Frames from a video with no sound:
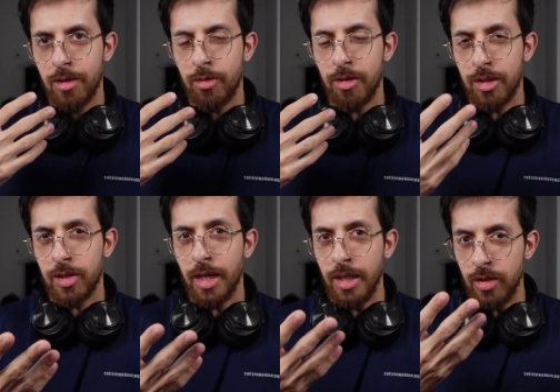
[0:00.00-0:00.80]

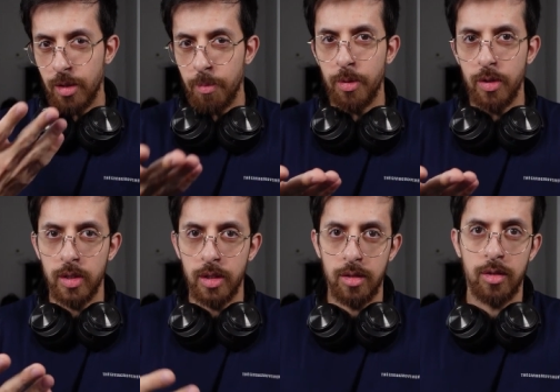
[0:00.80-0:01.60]
criticize the
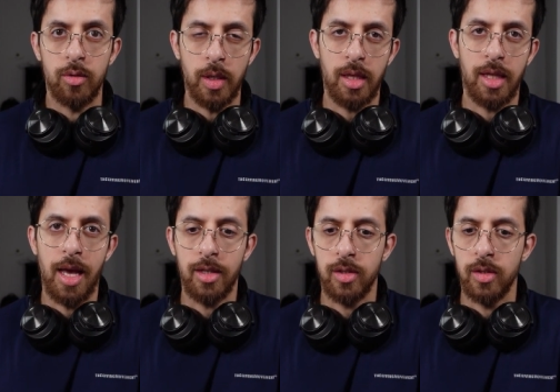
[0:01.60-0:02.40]
person doing the
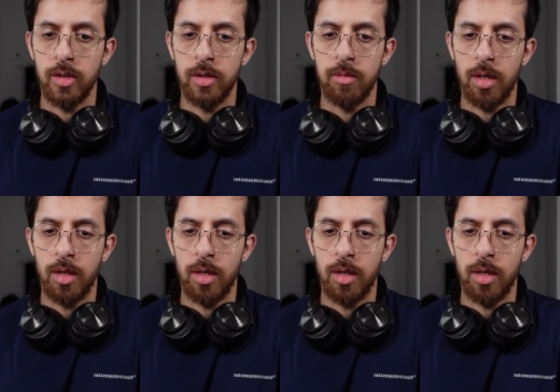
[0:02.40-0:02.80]
actions.